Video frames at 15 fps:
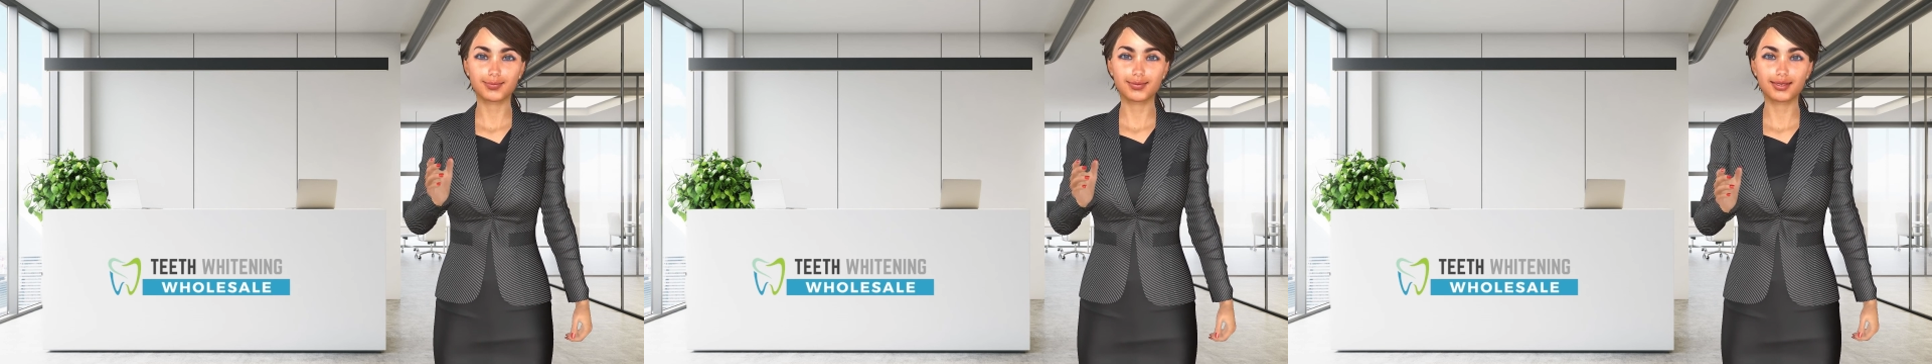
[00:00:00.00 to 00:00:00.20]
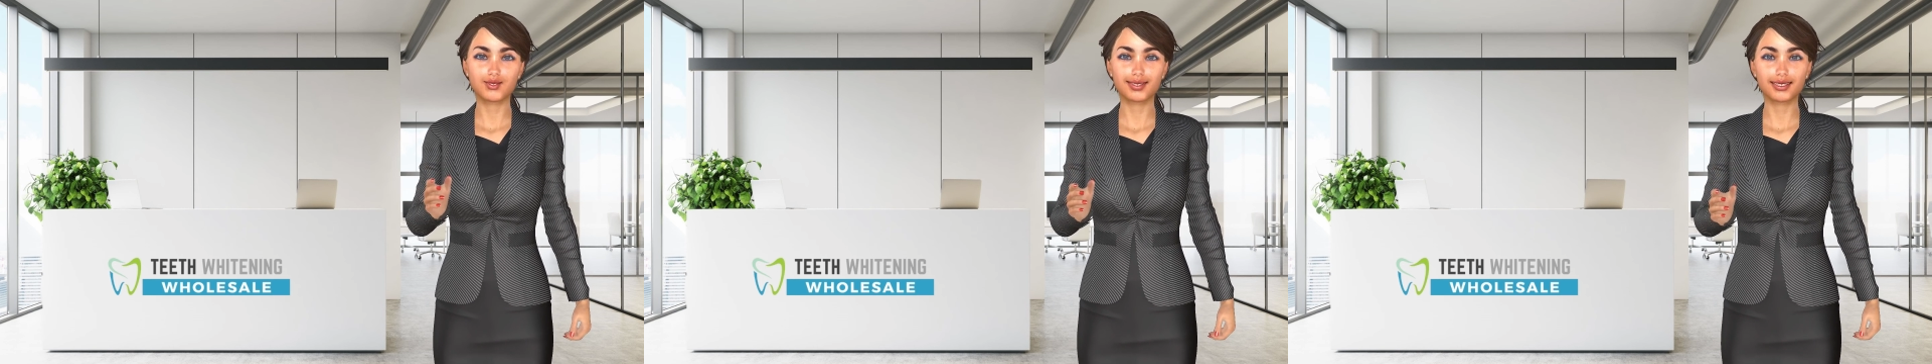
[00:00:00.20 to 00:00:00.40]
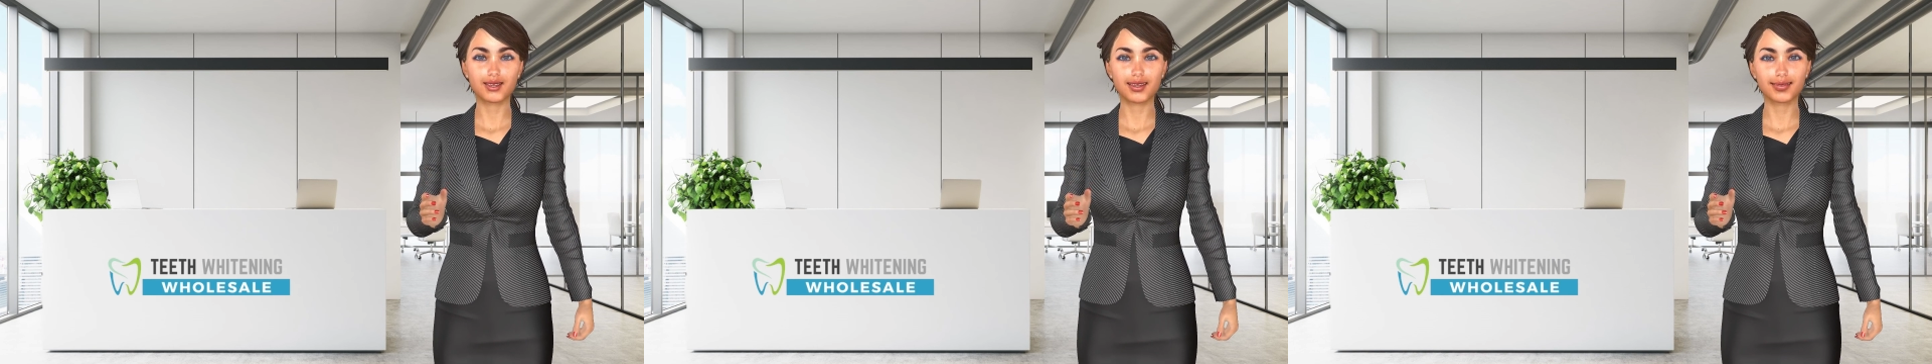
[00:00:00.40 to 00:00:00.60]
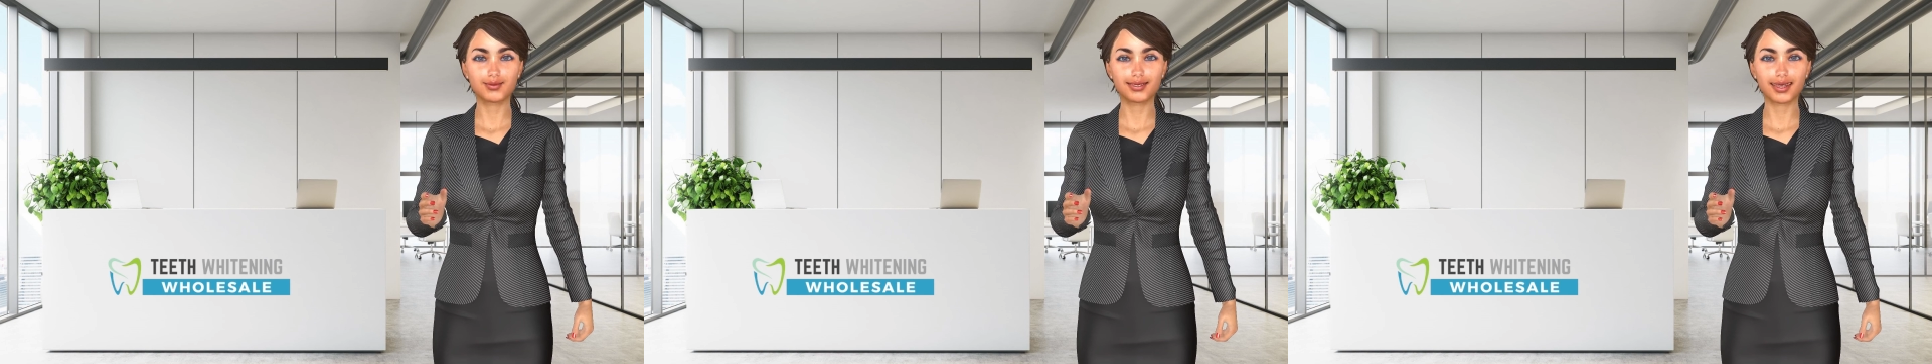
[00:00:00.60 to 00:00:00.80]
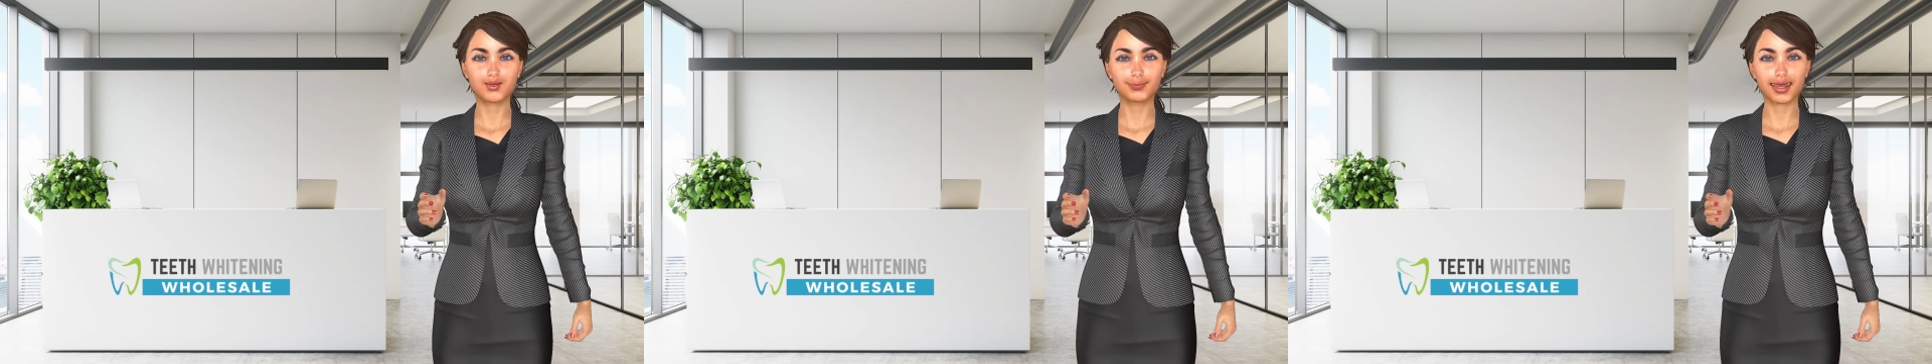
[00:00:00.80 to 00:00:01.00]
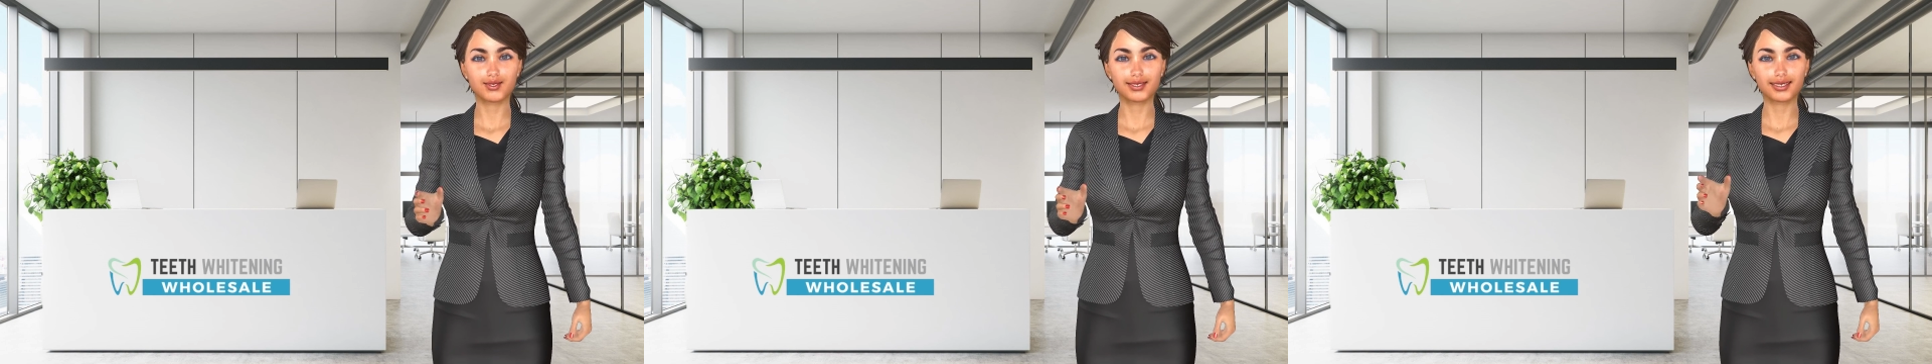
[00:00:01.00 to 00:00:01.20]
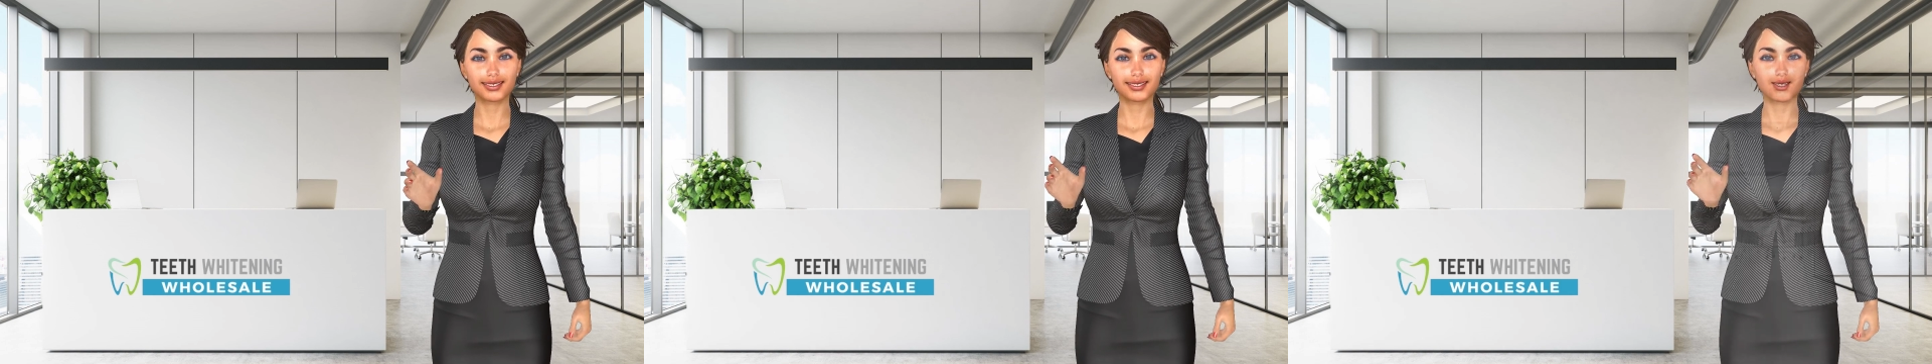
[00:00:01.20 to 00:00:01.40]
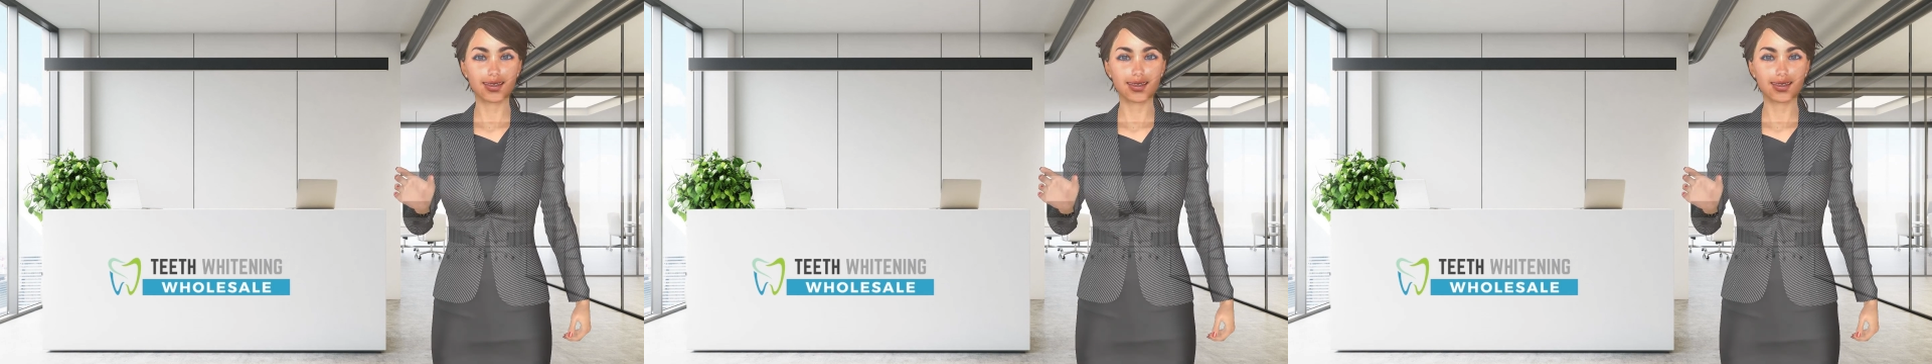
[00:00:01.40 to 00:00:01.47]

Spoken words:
or bring new clients into your